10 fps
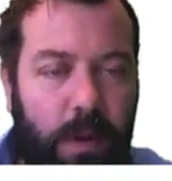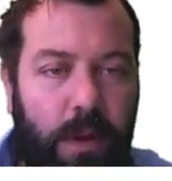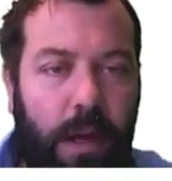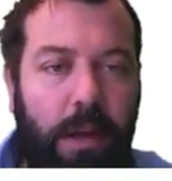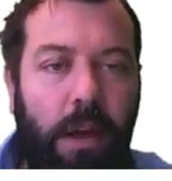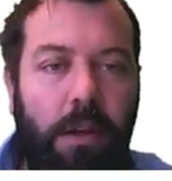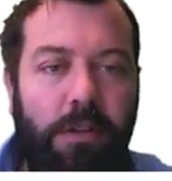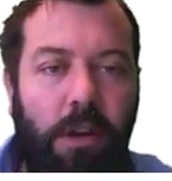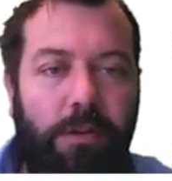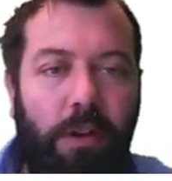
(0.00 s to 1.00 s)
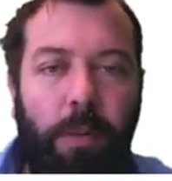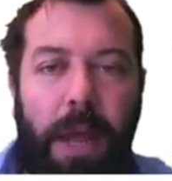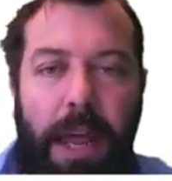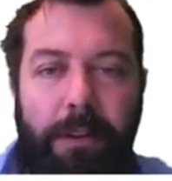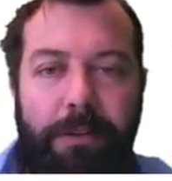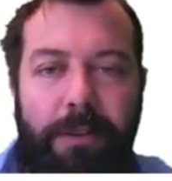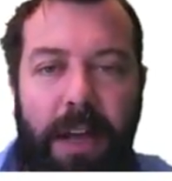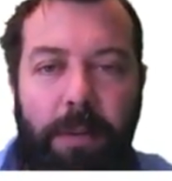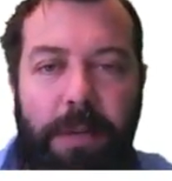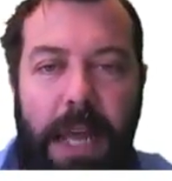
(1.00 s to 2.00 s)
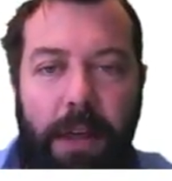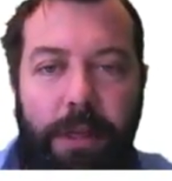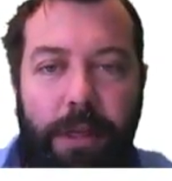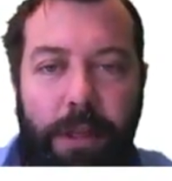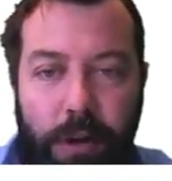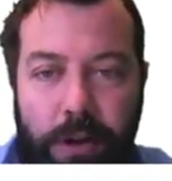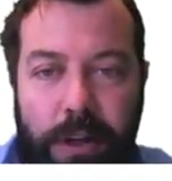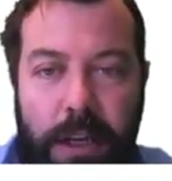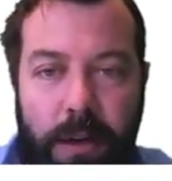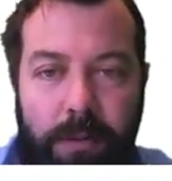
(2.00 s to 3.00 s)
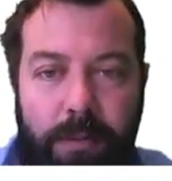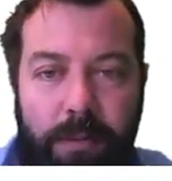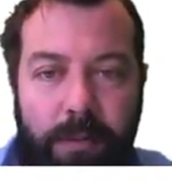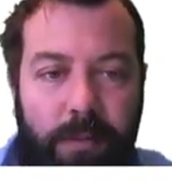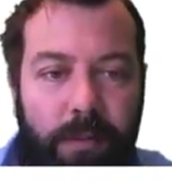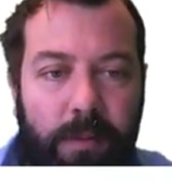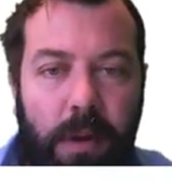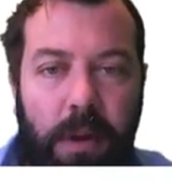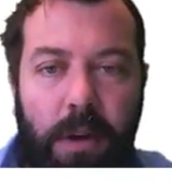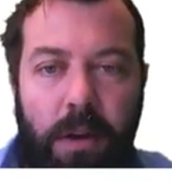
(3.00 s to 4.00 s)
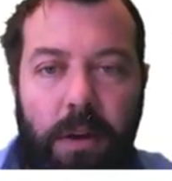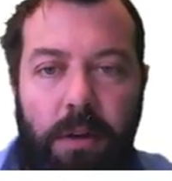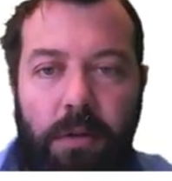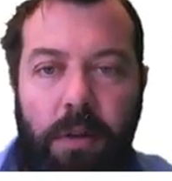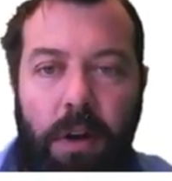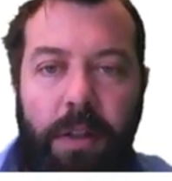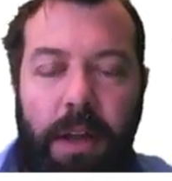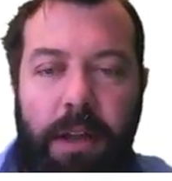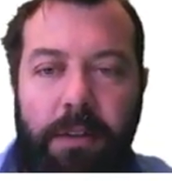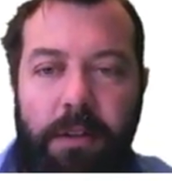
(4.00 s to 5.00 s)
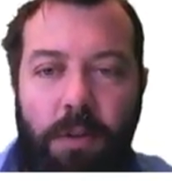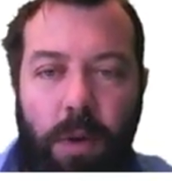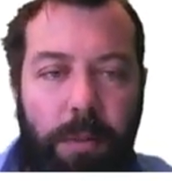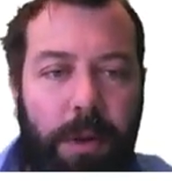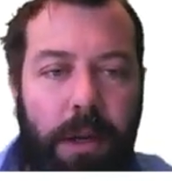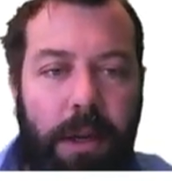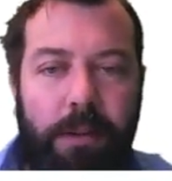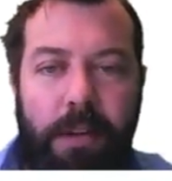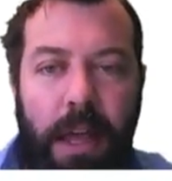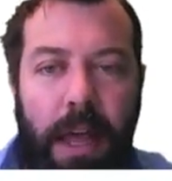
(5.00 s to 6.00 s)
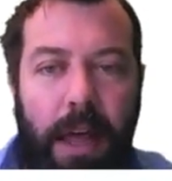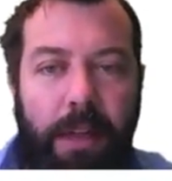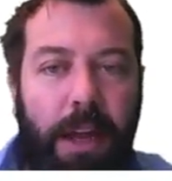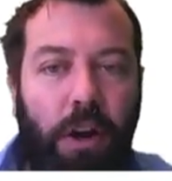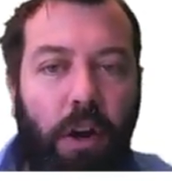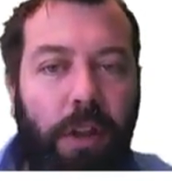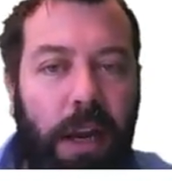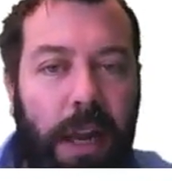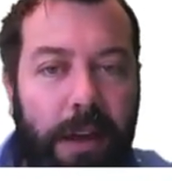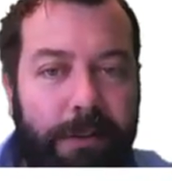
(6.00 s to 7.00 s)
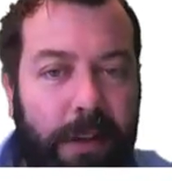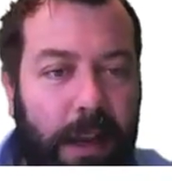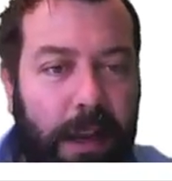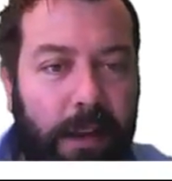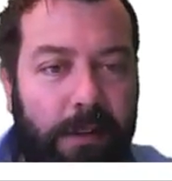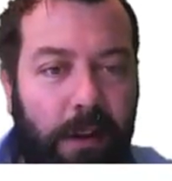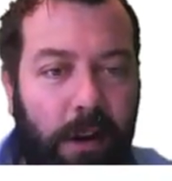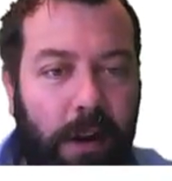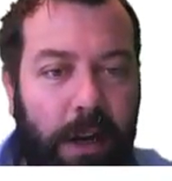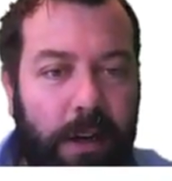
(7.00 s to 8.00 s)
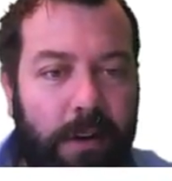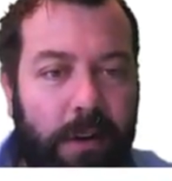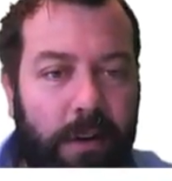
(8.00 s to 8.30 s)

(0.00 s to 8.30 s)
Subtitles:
Okay, so from F come down 30, right, that gets us to where B is, and then on the left hand side,